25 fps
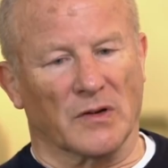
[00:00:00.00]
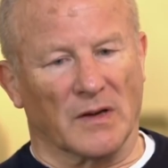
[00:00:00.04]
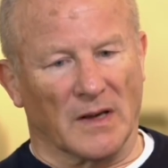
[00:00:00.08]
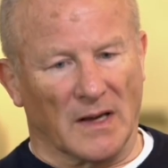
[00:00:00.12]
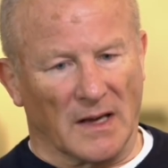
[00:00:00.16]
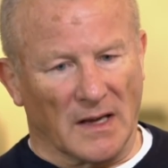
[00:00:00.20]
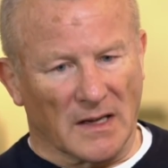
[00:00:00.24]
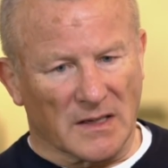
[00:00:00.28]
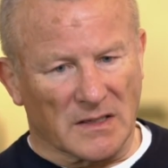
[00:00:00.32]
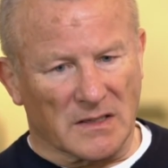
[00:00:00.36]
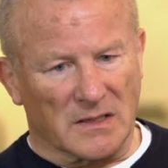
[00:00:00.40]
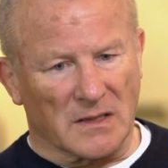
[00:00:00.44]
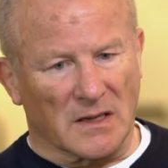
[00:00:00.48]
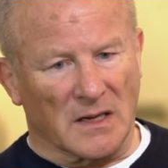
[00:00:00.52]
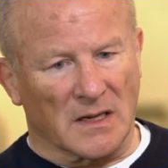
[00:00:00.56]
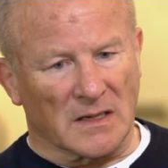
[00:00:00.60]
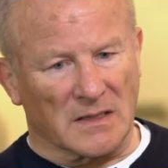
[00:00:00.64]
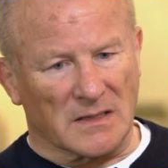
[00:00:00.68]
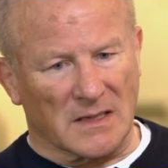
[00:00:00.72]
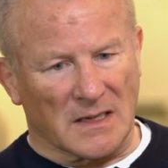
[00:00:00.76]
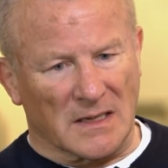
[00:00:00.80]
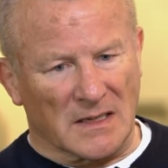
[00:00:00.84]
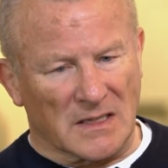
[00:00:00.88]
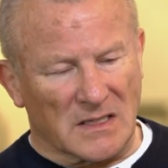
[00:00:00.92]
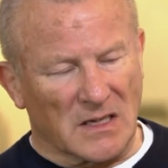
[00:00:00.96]
doing
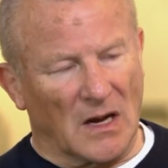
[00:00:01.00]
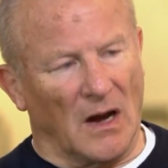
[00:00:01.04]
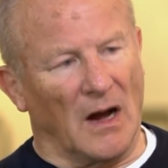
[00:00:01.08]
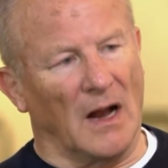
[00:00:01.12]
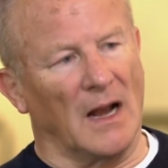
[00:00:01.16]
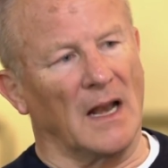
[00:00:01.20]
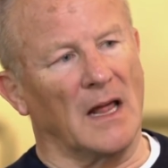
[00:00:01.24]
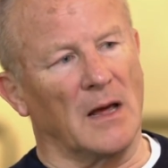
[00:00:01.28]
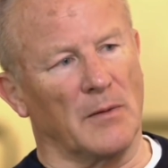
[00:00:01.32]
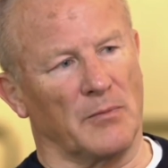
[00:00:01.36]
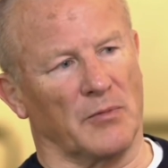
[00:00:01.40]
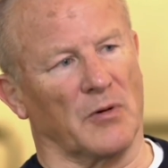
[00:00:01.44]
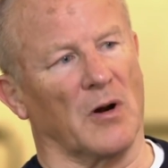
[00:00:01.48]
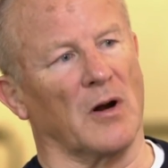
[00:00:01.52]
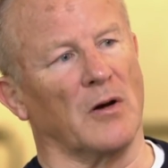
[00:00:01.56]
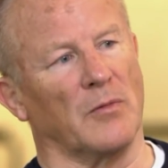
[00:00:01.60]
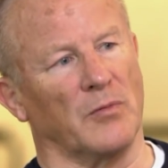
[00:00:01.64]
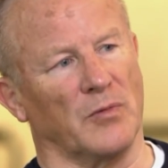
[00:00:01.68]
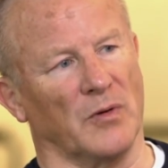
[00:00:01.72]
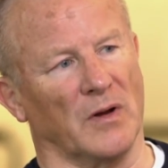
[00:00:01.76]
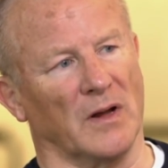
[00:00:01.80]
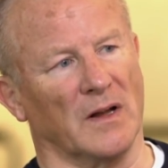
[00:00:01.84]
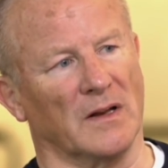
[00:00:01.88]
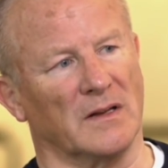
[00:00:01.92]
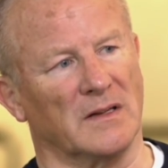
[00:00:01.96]
is entirely
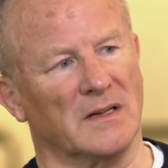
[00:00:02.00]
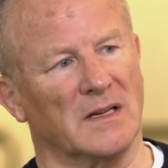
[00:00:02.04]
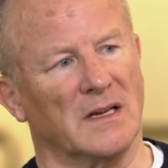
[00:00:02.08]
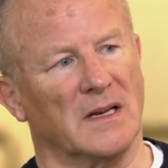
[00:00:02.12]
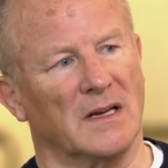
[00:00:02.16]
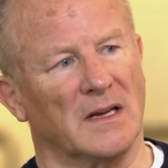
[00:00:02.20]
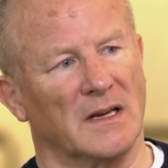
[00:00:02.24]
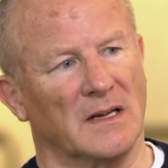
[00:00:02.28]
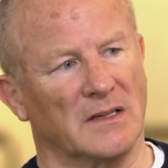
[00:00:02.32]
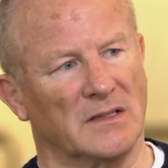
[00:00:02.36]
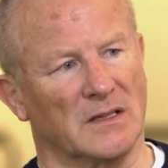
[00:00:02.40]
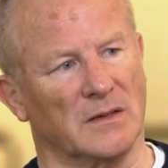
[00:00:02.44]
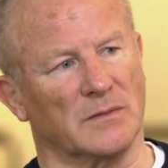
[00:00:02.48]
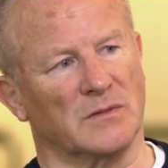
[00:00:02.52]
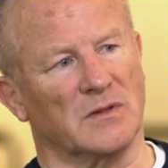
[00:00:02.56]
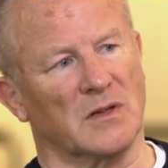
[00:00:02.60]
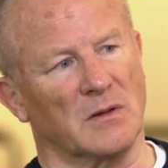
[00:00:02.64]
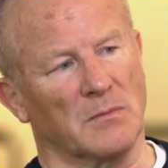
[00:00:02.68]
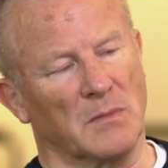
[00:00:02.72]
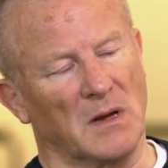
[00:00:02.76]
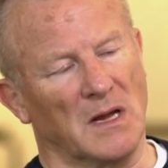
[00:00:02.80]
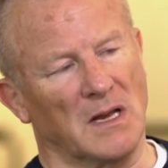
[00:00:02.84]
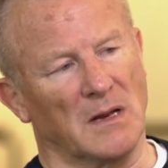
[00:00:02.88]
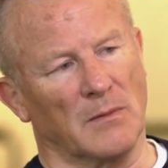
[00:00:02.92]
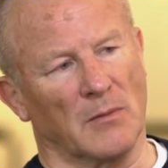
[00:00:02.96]
appropriate in terms
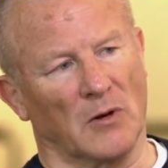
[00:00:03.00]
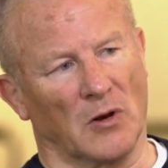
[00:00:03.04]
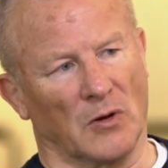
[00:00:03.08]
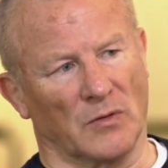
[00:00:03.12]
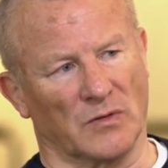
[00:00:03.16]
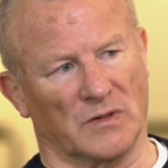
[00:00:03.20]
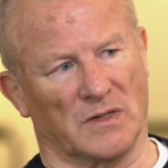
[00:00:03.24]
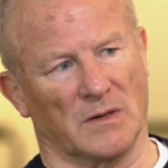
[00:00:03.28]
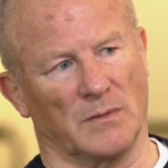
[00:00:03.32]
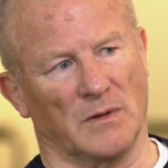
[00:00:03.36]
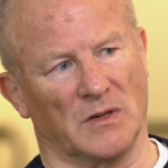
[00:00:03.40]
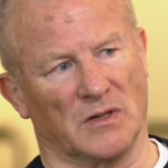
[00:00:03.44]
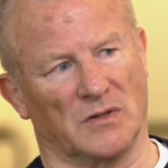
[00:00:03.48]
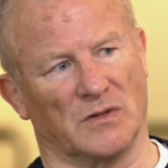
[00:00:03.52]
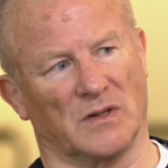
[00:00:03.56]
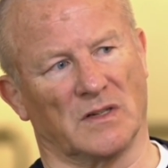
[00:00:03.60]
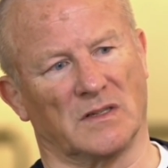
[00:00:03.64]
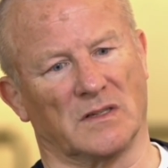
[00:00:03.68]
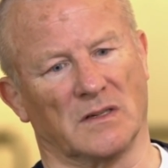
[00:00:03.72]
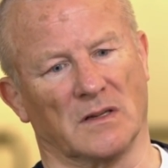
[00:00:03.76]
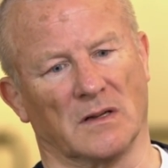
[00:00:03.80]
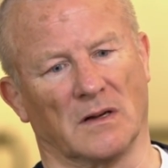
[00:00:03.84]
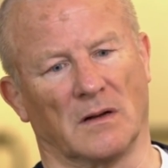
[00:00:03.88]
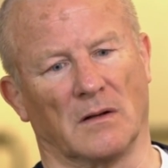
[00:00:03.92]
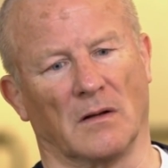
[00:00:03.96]
of the medium and long-term
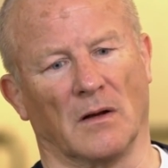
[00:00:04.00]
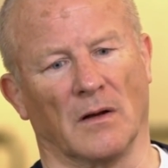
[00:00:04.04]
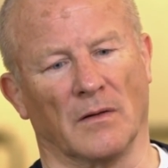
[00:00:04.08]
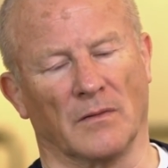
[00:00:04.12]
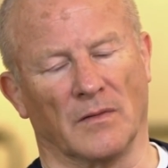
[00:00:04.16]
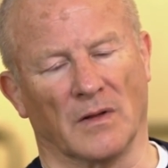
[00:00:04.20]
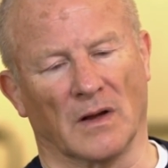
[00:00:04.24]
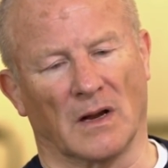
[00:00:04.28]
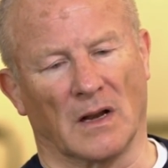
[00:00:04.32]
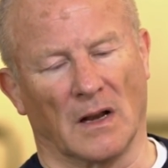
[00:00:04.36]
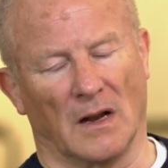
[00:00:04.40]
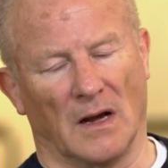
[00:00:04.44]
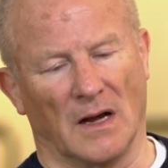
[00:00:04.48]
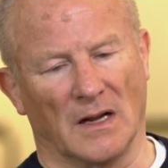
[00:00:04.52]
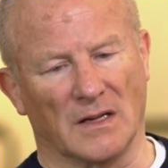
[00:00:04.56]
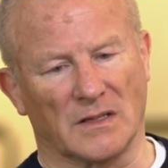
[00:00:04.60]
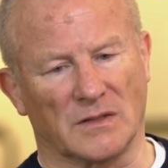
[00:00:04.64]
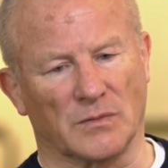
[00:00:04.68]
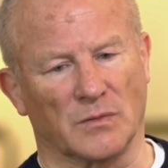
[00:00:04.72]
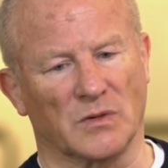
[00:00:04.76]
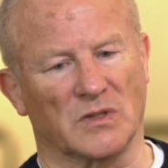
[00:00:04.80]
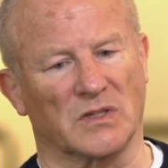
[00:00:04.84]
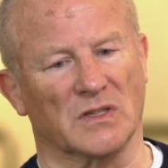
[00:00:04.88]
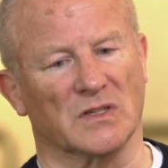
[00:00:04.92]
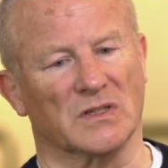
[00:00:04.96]
interests of the
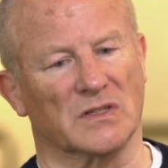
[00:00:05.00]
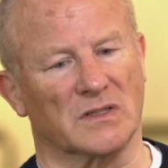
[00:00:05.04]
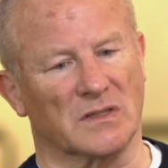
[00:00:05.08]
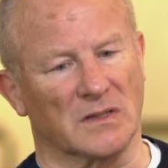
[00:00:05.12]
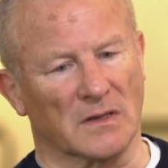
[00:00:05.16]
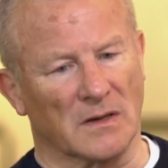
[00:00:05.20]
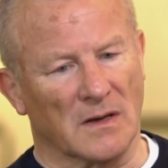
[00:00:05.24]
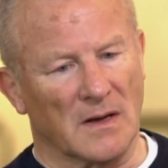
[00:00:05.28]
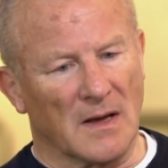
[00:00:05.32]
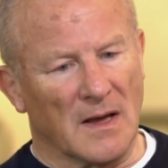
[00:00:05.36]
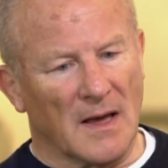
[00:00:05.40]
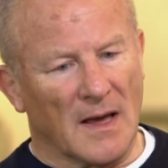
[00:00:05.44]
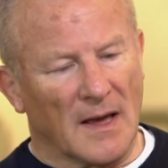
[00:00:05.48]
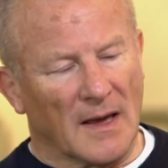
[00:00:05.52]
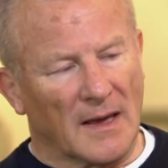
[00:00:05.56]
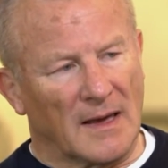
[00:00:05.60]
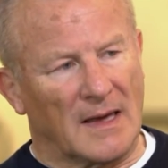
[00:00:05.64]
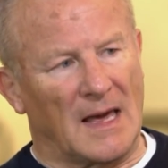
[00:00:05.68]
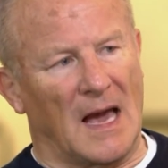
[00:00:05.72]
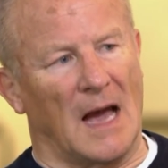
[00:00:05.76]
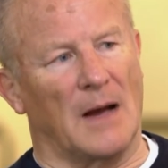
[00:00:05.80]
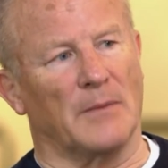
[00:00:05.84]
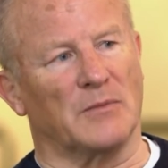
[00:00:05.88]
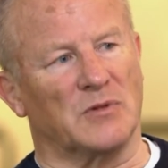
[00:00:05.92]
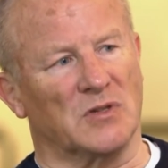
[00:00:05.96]
clients, which is to
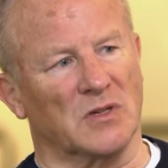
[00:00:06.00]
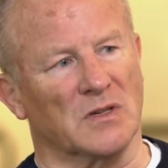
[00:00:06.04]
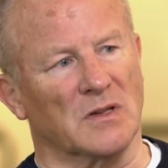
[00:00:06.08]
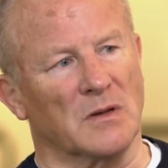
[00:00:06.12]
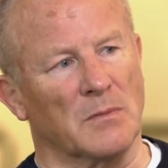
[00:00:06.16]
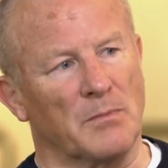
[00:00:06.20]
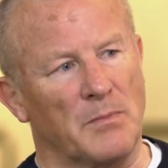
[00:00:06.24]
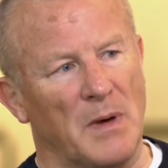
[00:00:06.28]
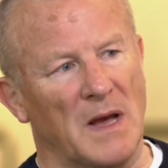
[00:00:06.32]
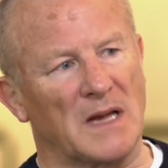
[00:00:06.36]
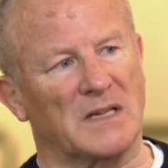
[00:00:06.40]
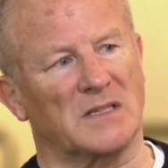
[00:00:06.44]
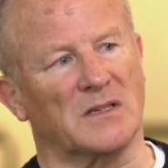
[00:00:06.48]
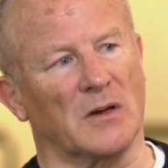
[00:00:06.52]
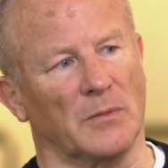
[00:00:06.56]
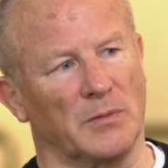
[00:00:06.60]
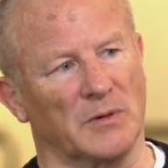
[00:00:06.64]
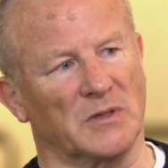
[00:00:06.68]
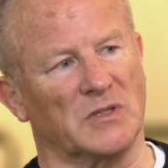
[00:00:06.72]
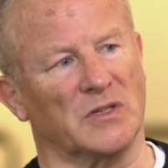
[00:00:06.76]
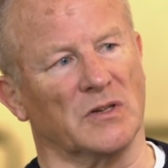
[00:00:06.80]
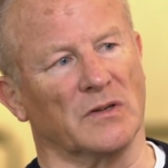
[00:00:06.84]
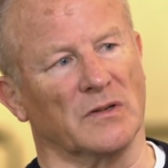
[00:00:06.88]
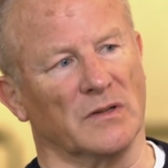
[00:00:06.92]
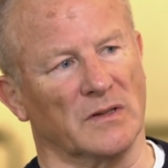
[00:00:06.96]
capture the best
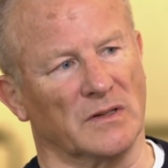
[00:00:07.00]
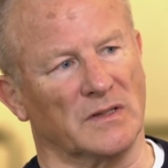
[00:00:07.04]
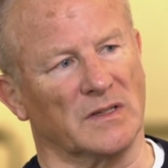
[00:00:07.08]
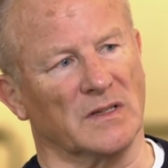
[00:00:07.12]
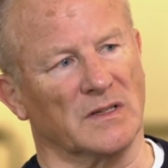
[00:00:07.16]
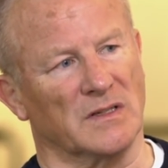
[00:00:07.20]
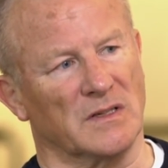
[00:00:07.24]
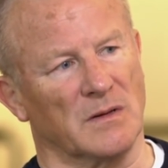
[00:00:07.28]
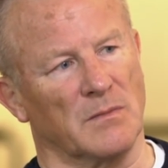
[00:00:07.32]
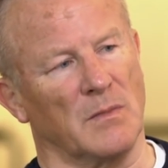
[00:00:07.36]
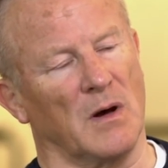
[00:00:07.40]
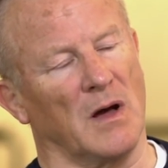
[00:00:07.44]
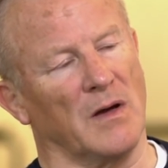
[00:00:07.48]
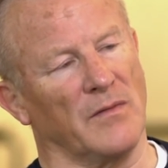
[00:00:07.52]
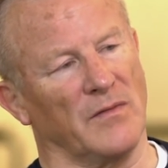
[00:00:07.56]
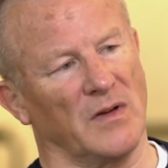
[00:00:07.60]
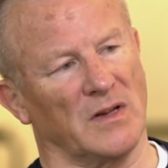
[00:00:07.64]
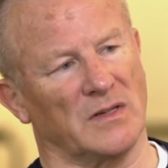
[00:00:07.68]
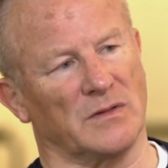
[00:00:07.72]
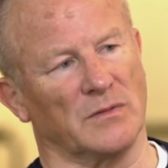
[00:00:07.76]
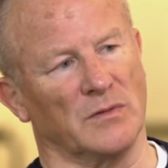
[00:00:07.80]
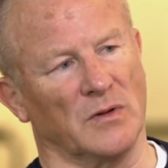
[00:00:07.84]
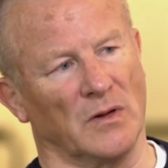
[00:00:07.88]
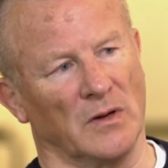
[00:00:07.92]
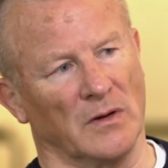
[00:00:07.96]
opportunities in my
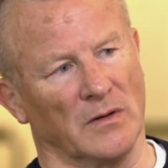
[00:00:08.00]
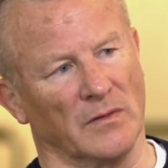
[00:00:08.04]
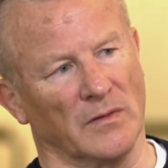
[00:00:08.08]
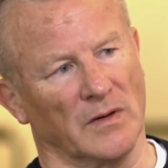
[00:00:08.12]
investment